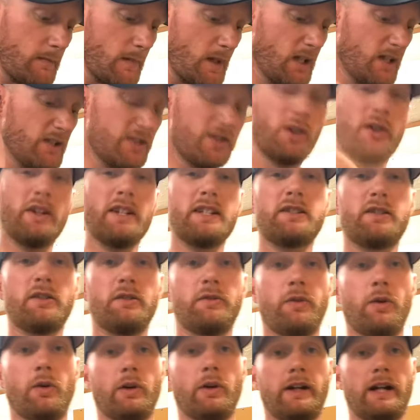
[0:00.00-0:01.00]
so this is
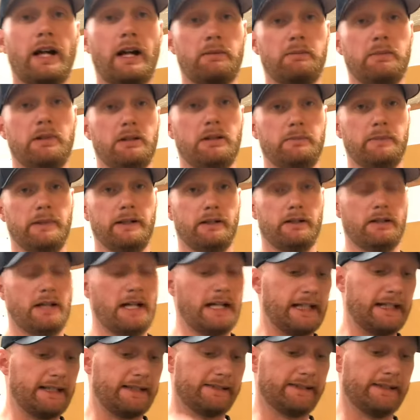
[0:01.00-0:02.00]
for 9mm. I
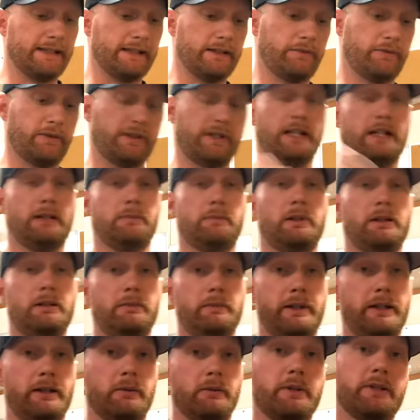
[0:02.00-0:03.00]
got it set up for
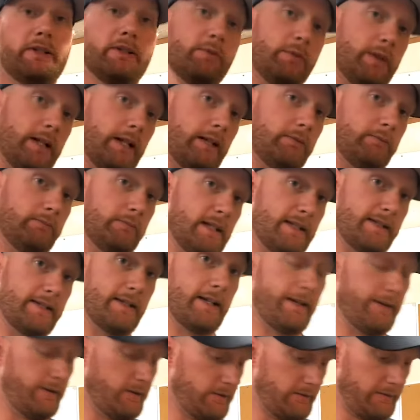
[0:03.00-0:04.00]
9mm, which is what my
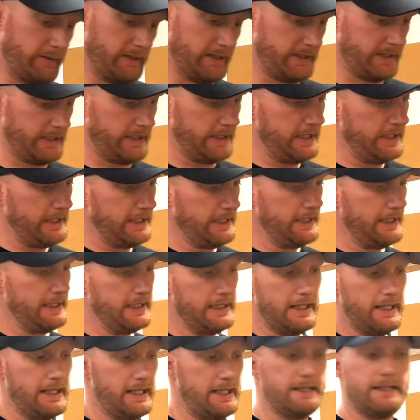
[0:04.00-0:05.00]
sidearm is,
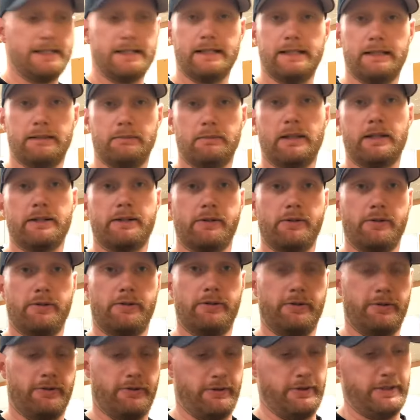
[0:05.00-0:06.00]
and then my
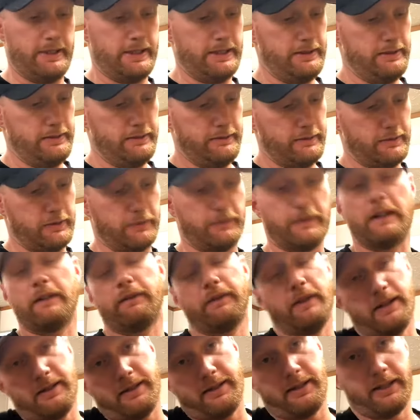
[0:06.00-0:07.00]
223 or
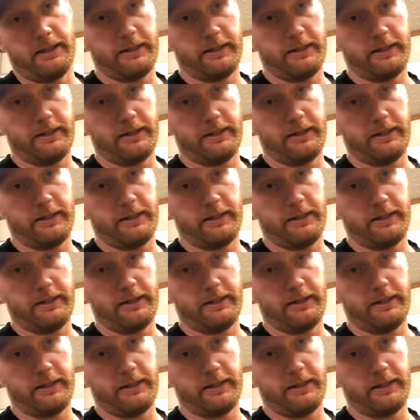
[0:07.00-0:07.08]
5.56.